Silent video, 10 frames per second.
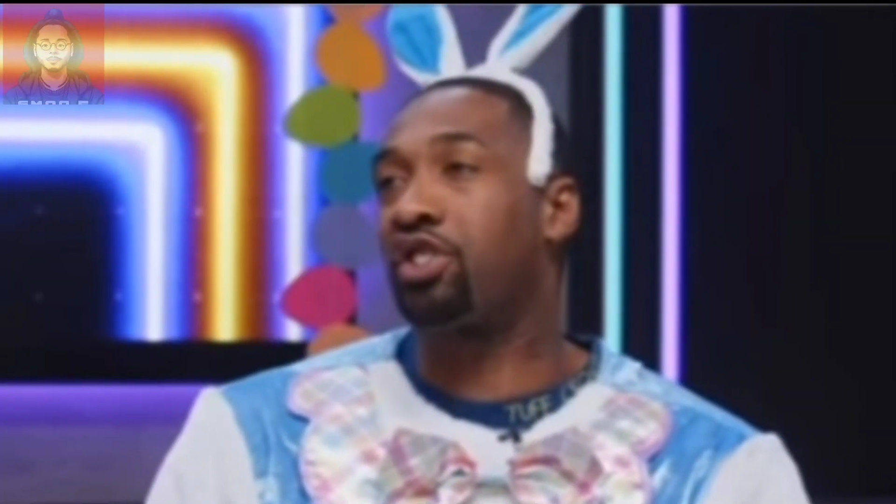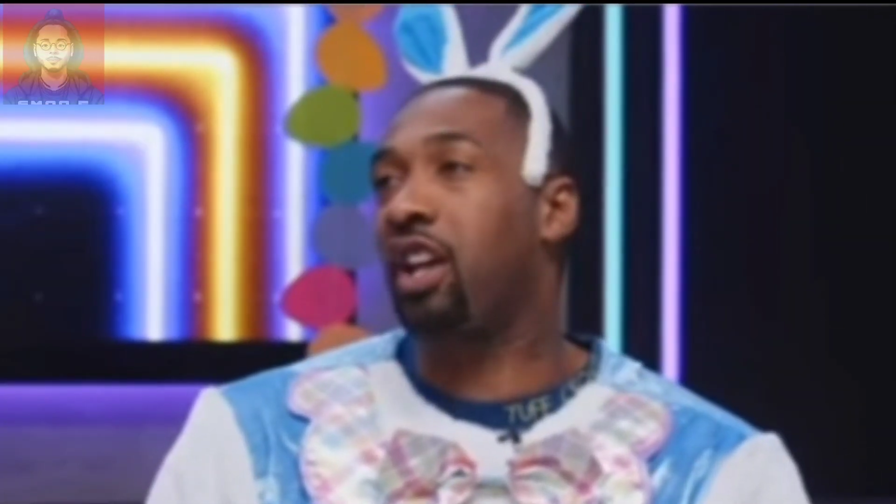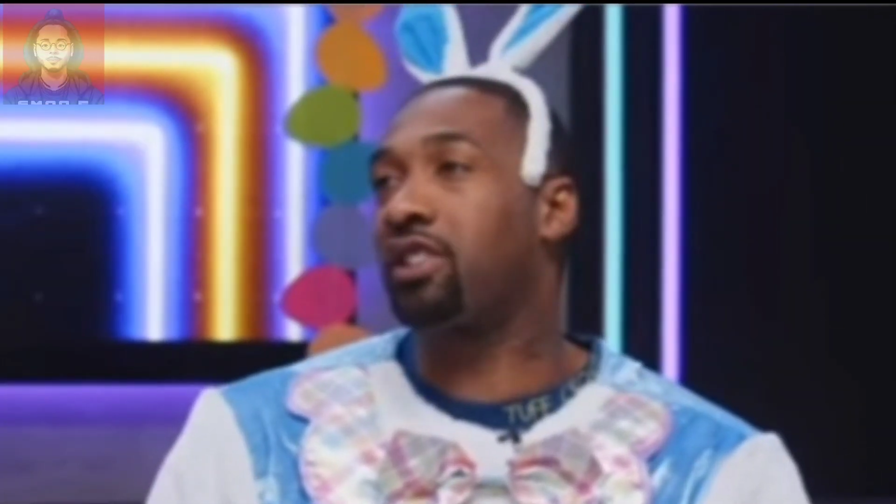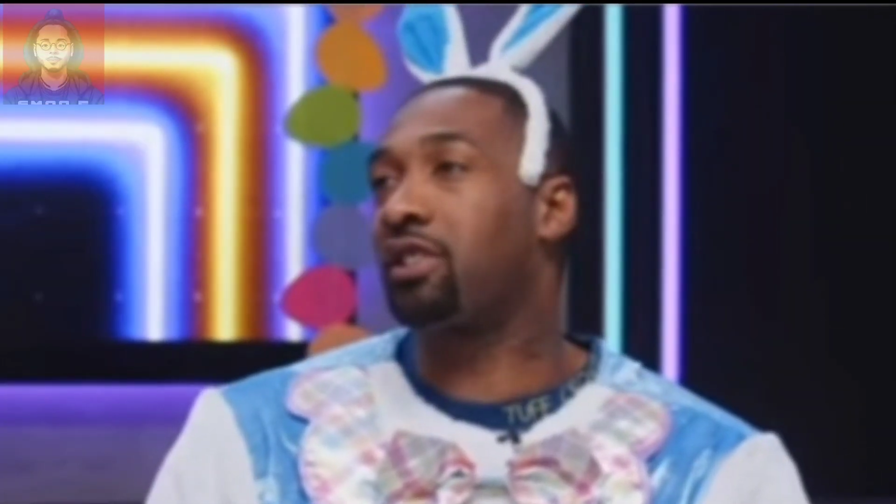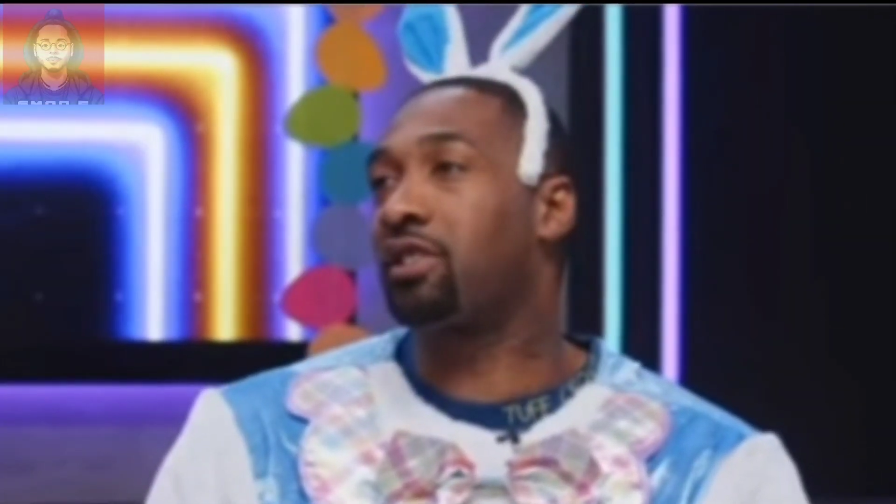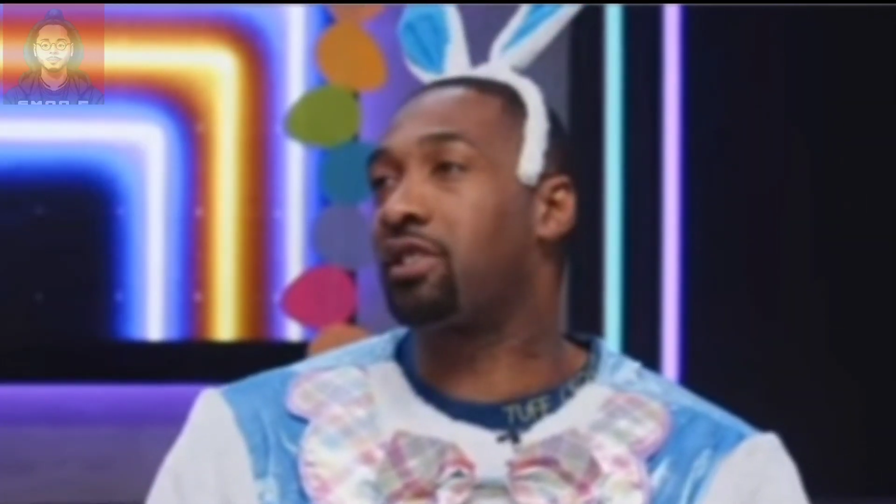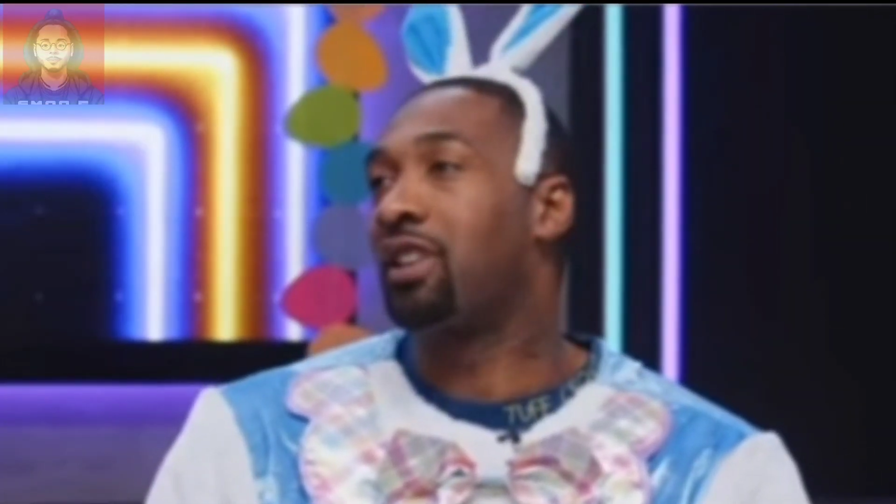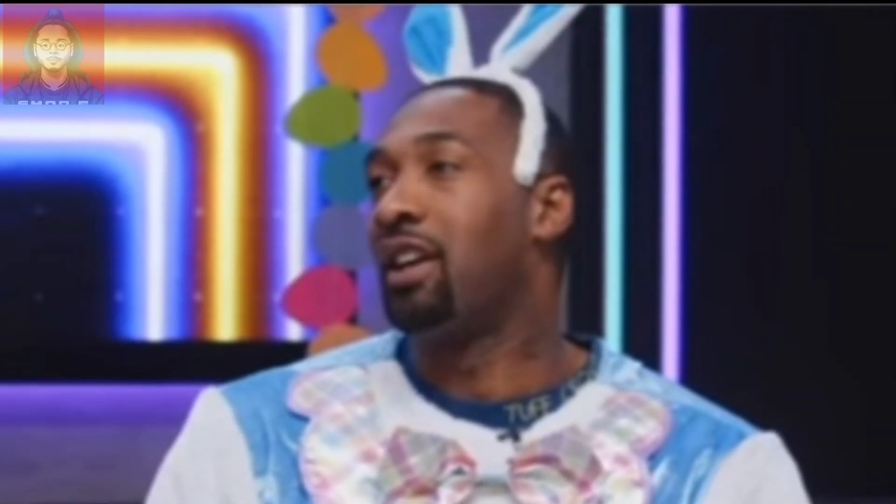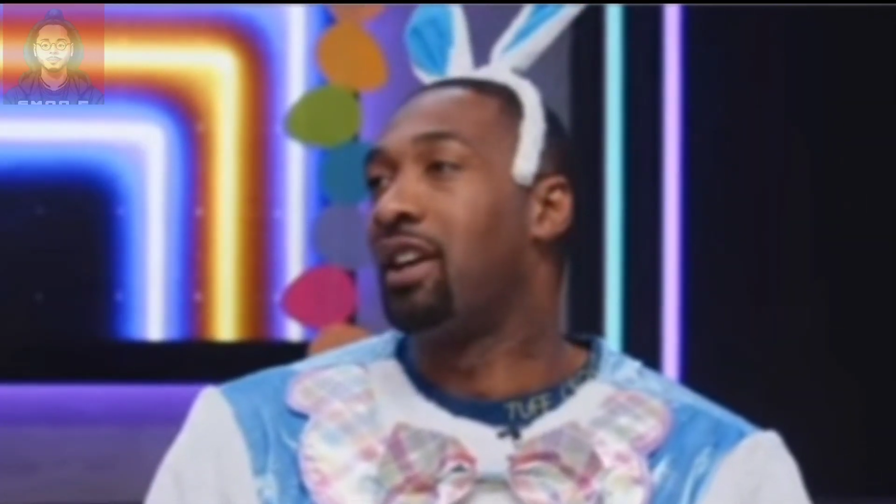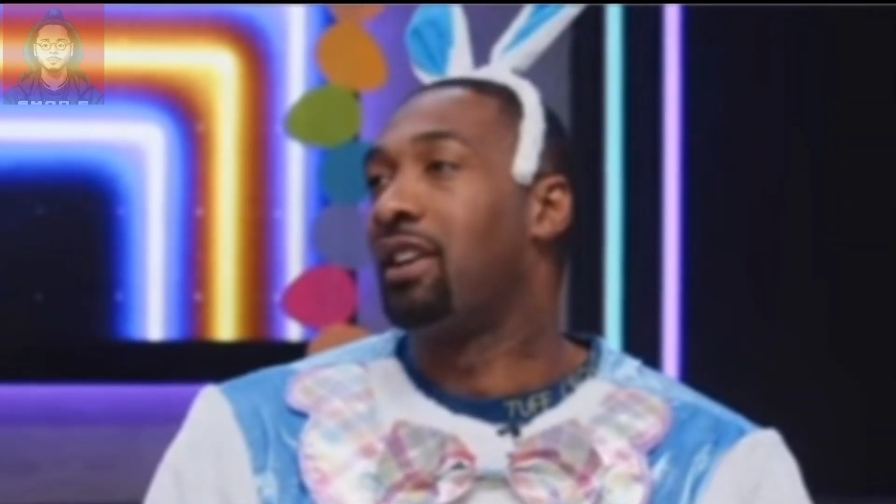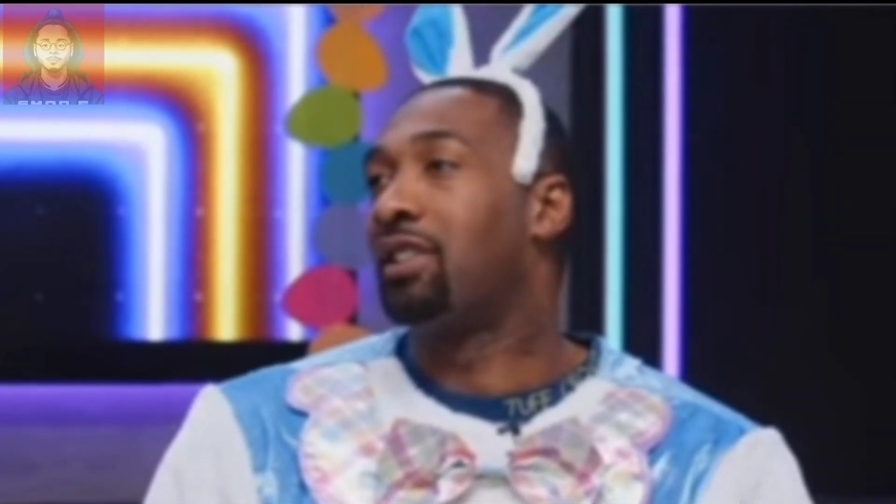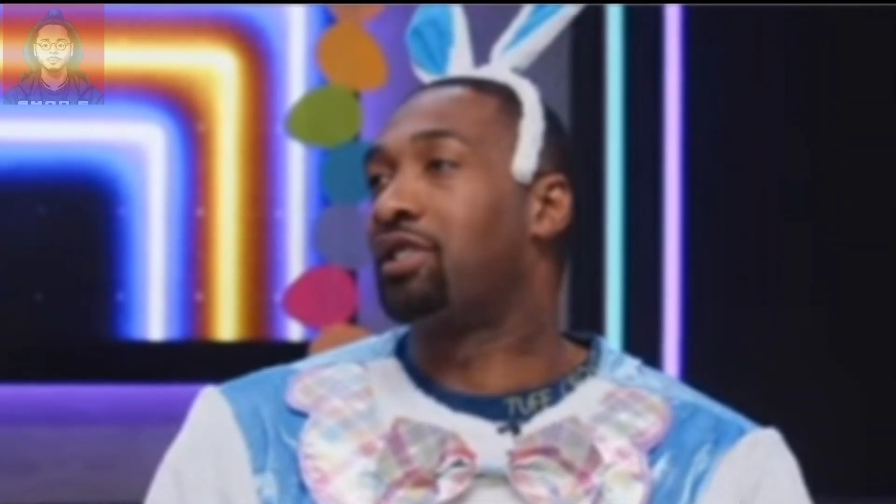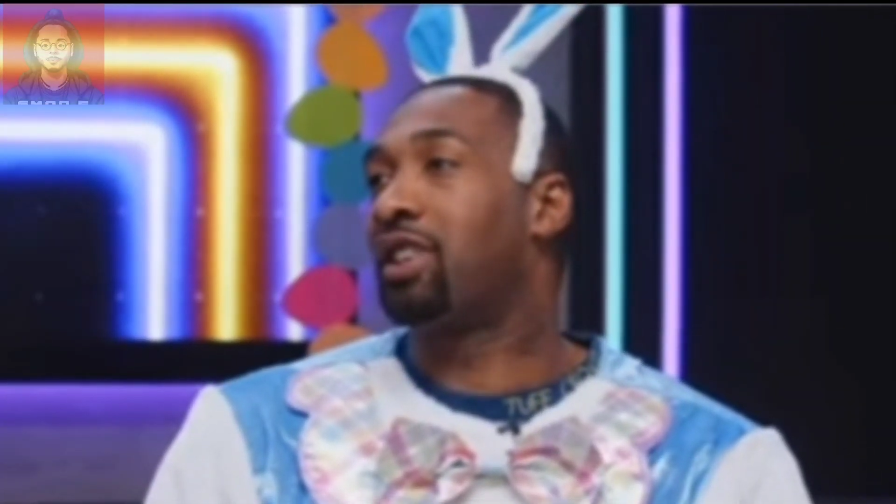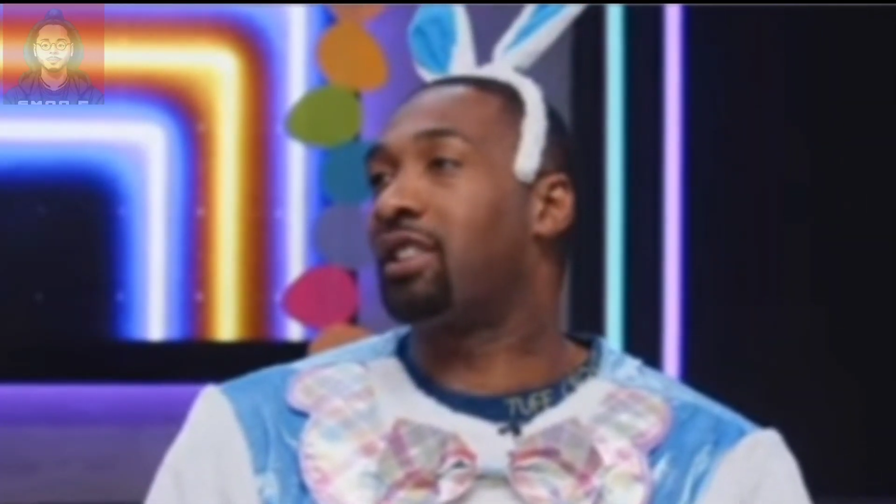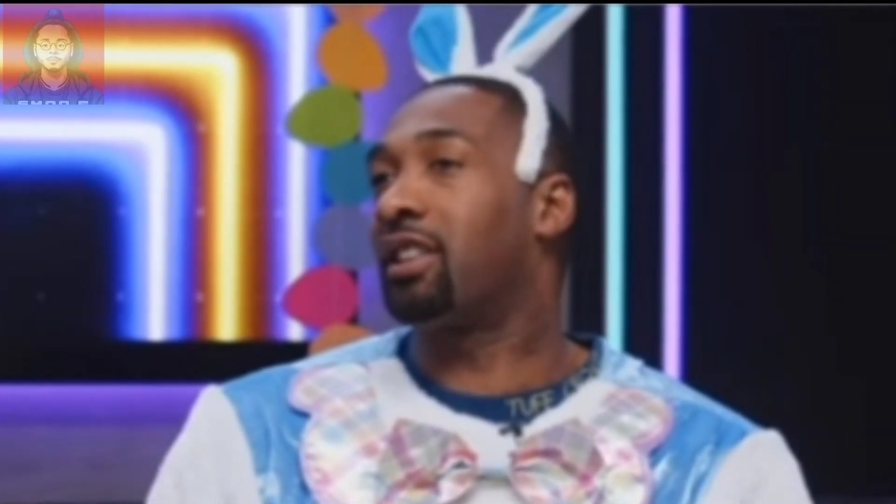
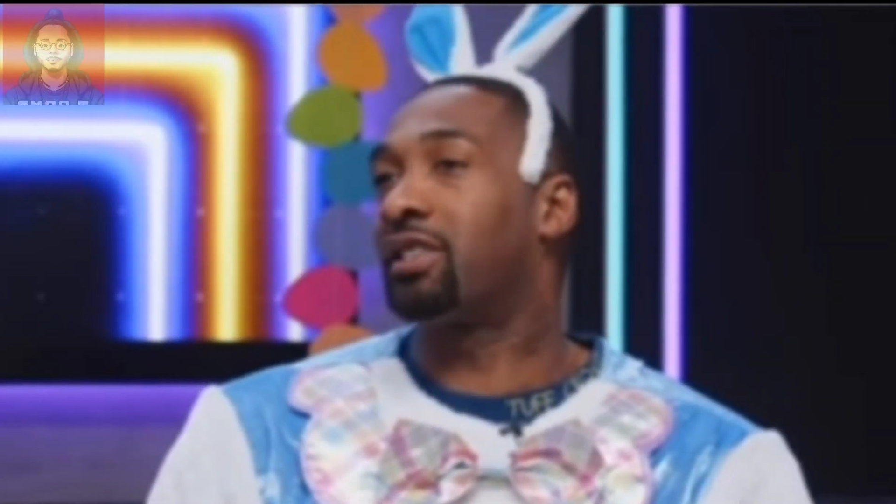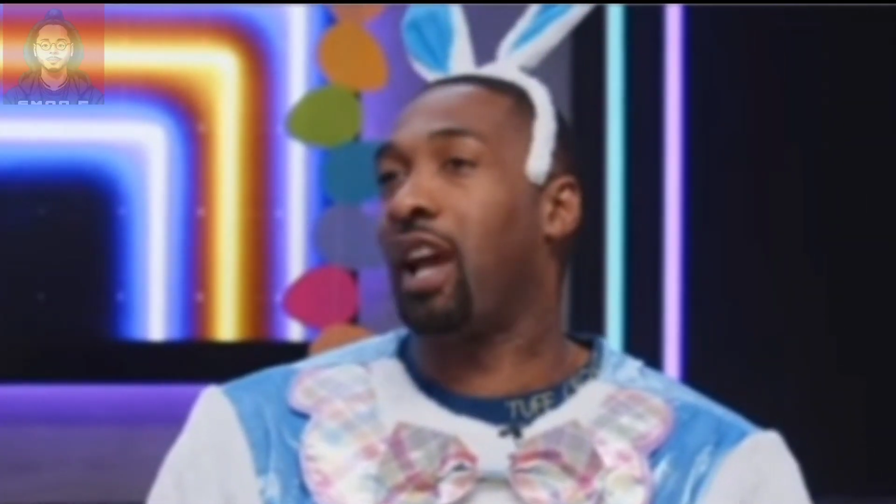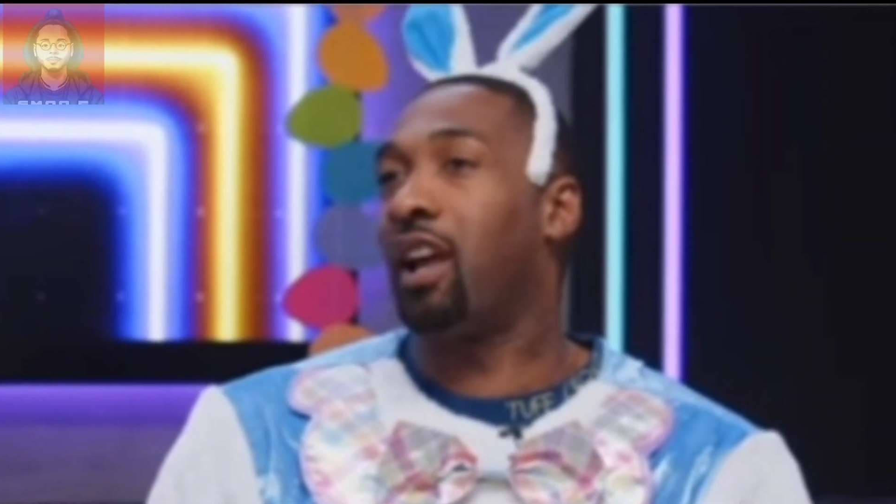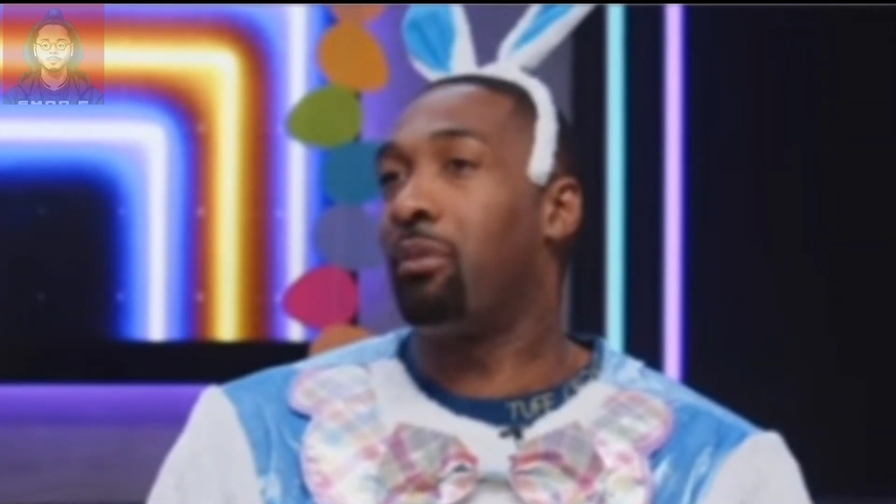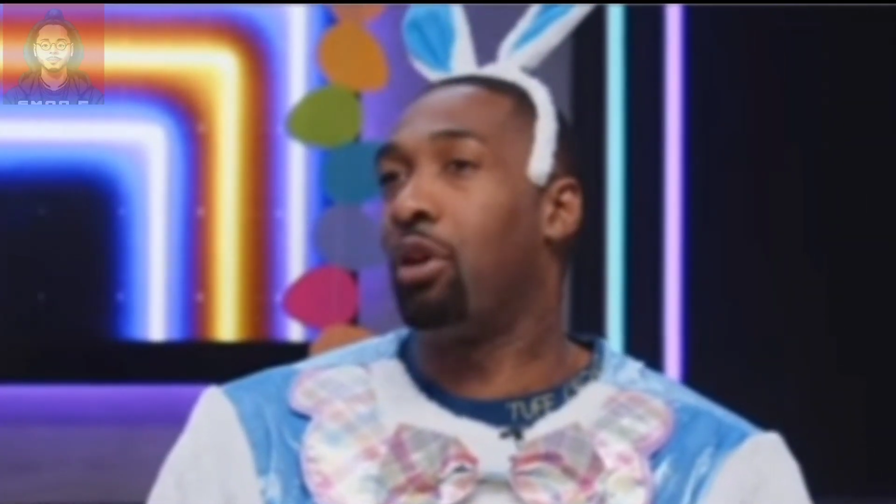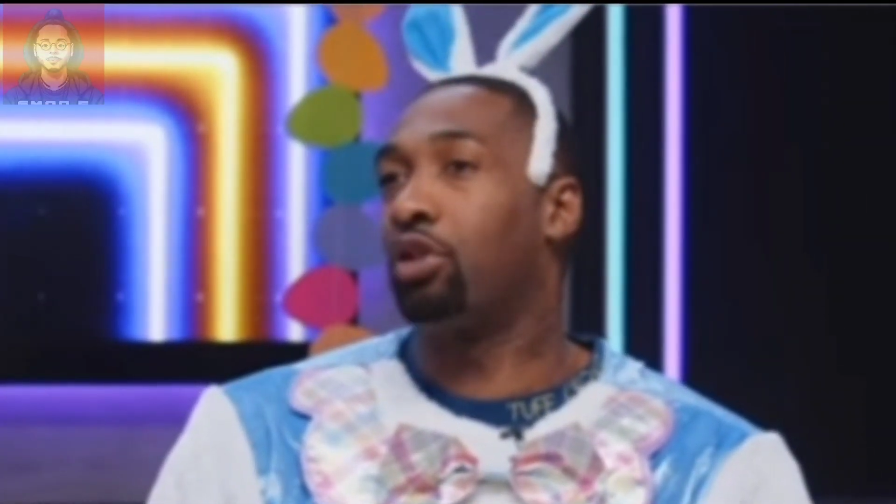Jason Tatum on a